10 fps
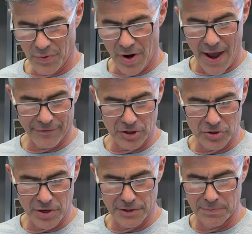Well, after
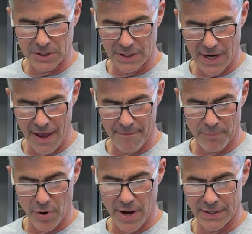transmission, I have
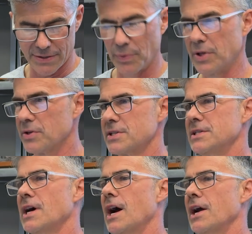brakes, wheels,
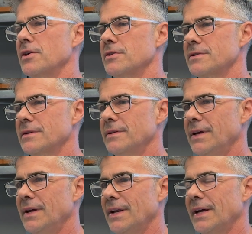and tires.
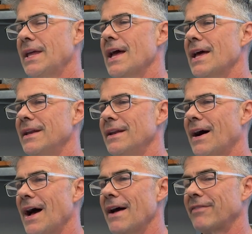And again,
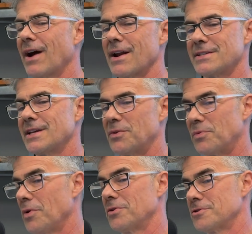I've got a set of
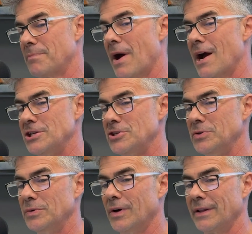rollers behind
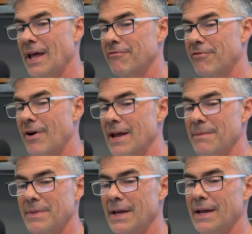you on that
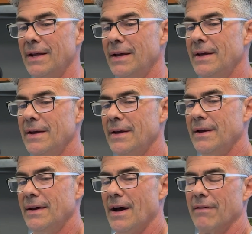frame that
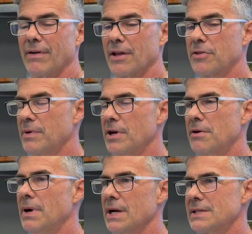I've got like
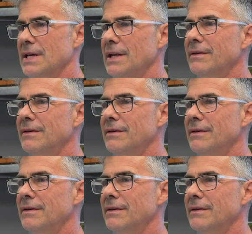$300 in.